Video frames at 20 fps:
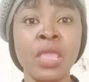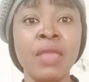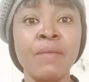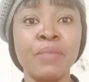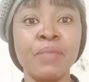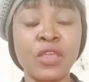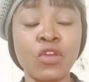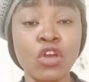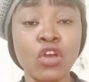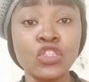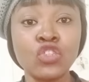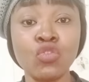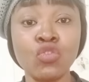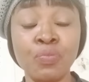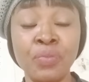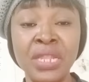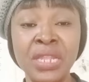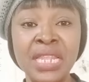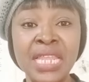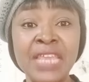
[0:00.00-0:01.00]
because you
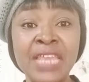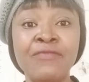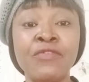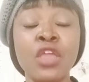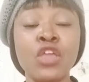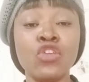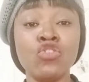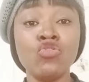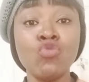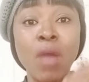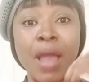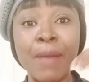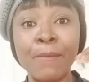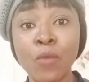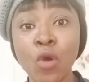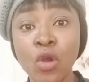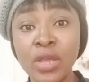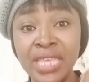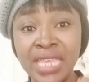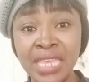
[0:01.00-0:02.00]
believe you are
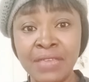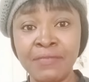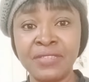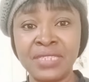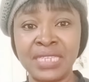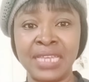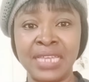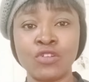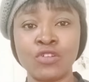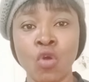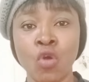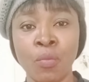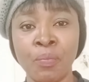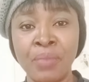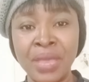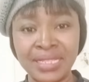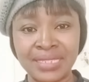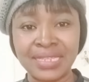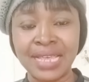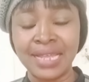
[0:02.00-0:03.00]
more gifted or
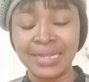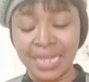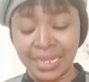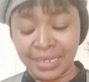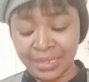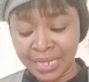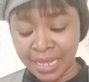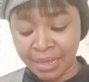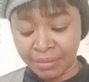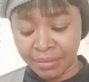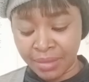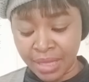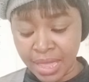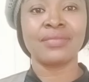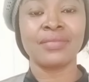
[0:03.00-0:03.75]
better than them.